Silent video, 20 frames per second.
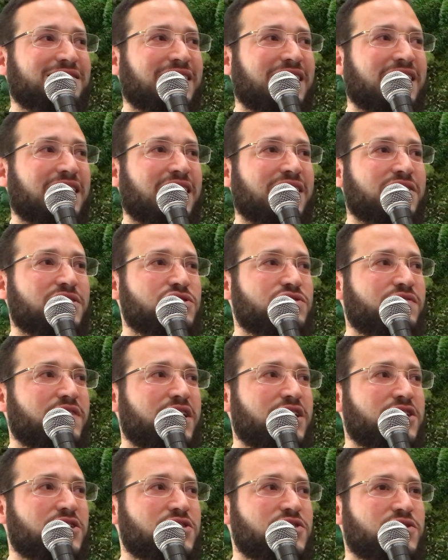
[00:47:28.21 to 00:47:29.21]
And
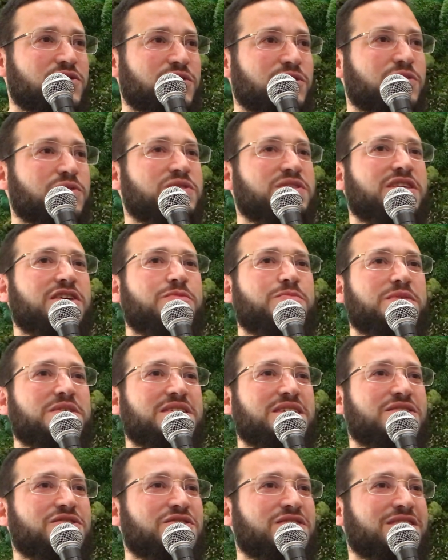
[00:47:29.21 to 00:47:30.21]
Haman and
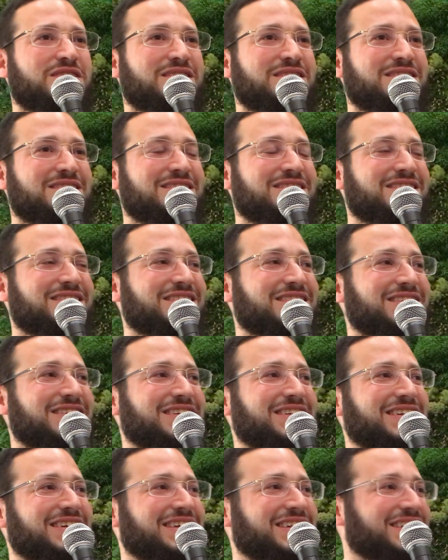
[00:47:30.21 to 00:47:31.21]
Achashverosh lose their
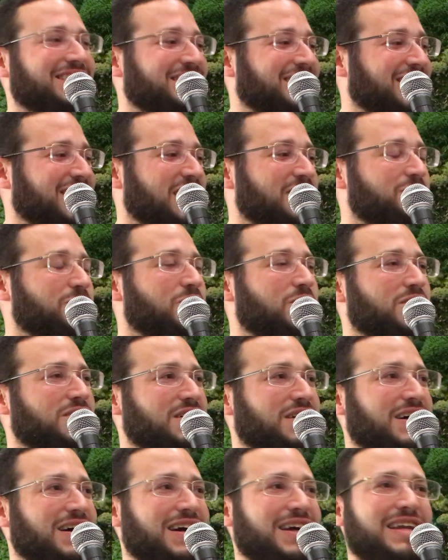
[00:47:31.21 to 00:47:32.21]
positions.
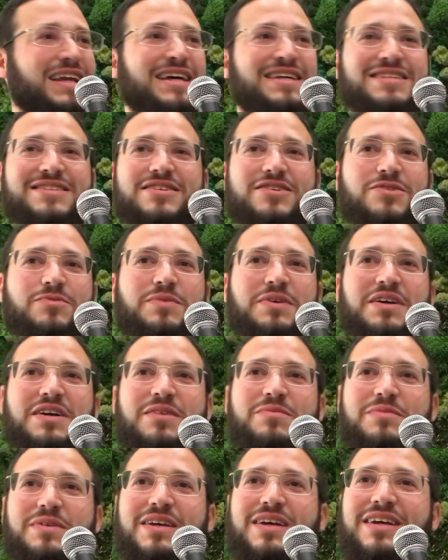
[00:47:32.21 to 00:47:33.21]
And
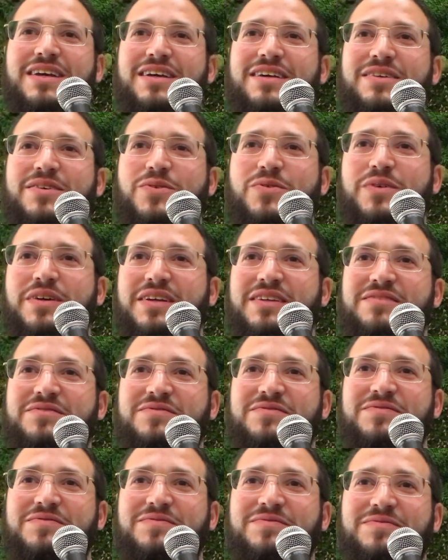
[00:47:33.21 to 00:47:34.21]
Mordechai and Esther
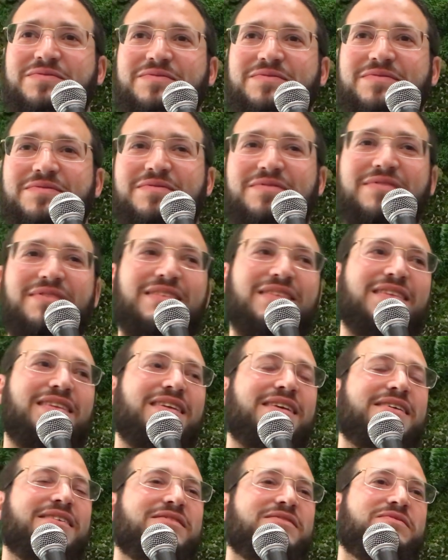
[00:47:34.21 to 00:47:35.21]
become king and queen.
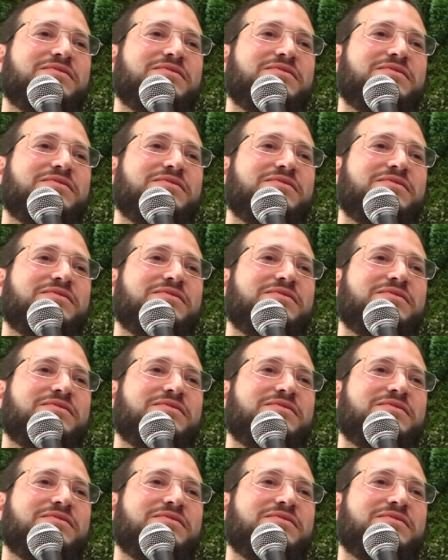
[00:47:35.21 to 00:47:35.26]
